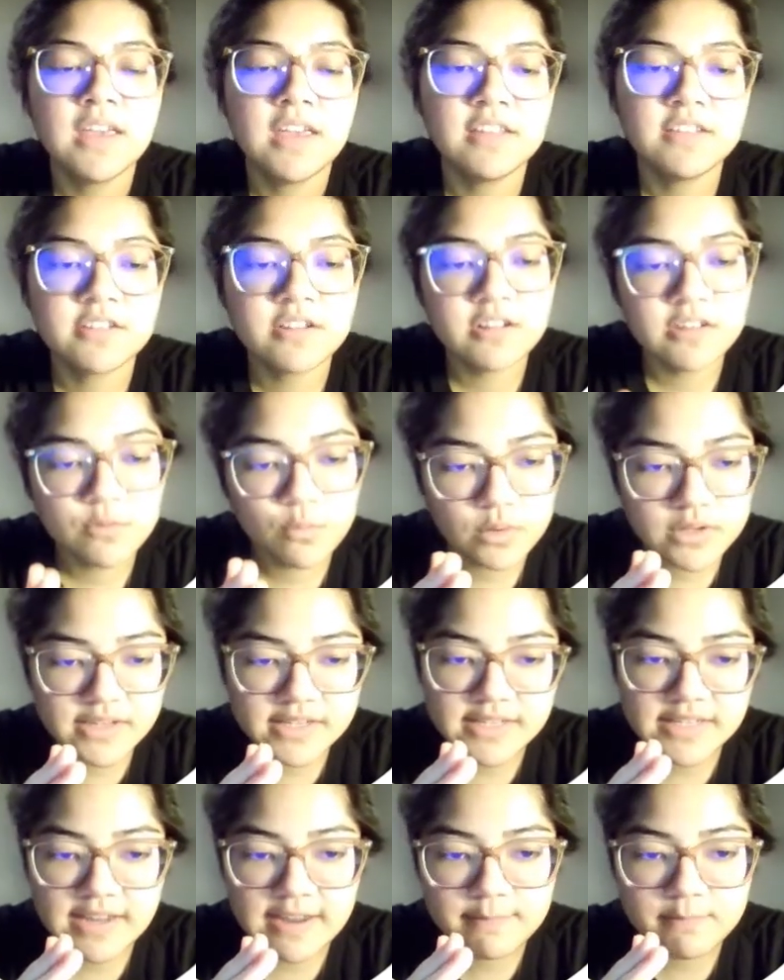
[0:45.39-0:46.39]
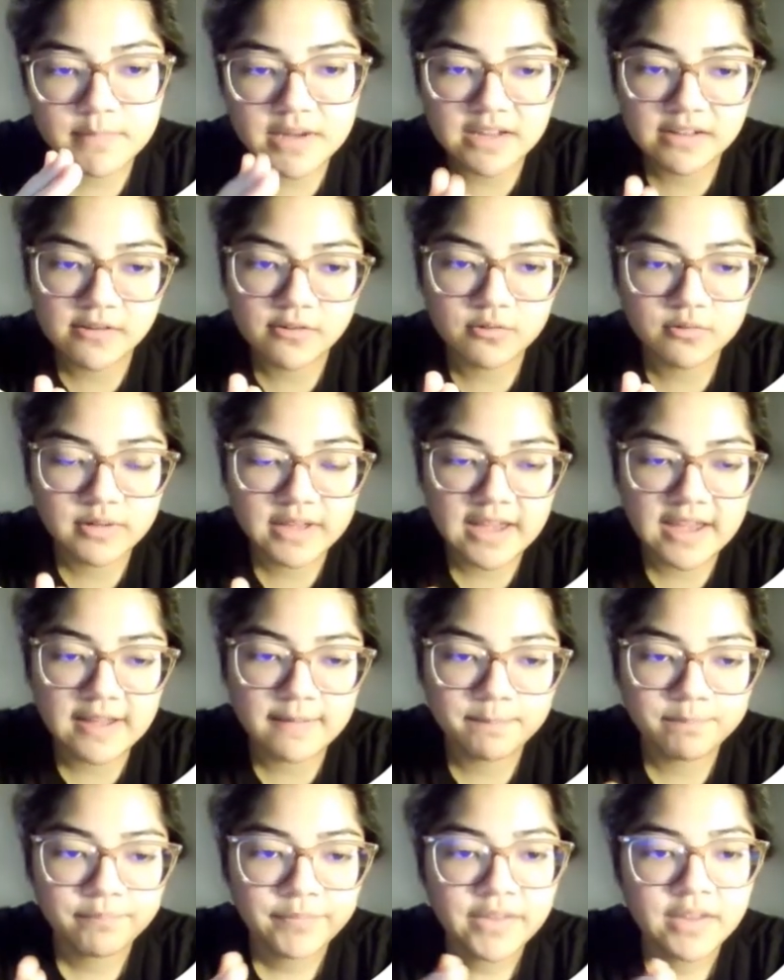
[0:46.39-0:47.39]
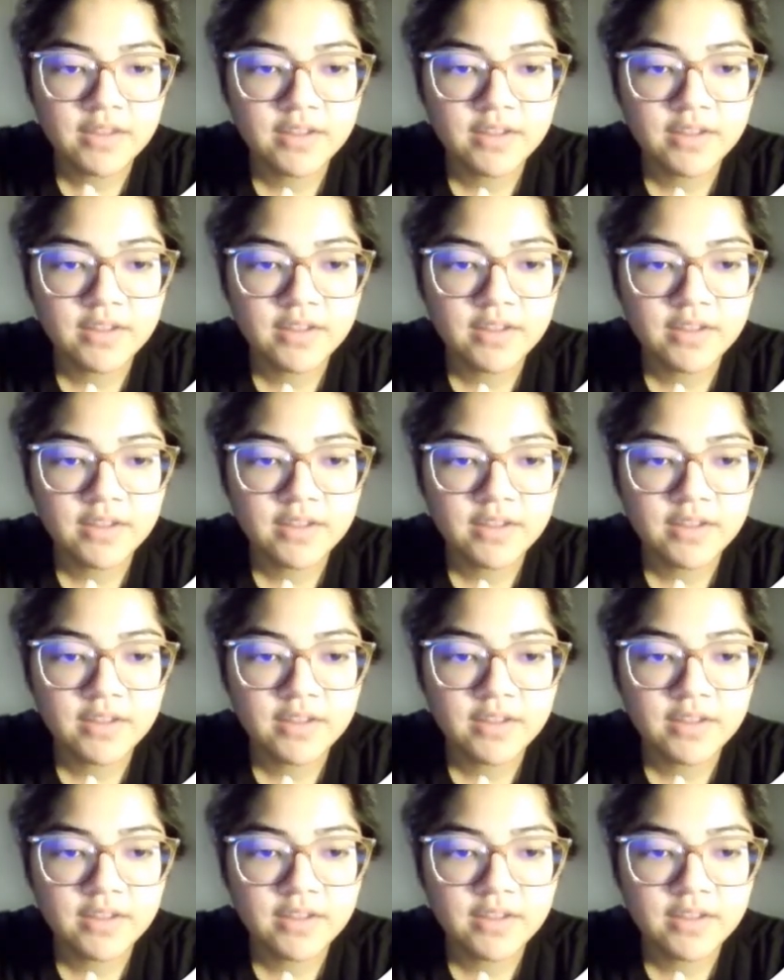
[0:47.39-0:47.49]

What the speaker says: it's going to want to stay medial, okay?